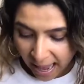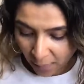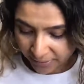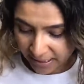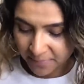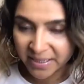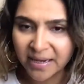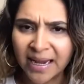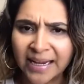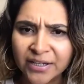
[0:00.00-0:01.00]
How can I be
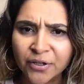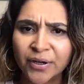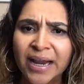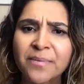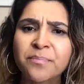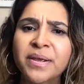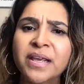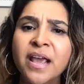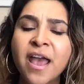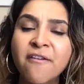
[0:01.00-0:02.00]
kinder and be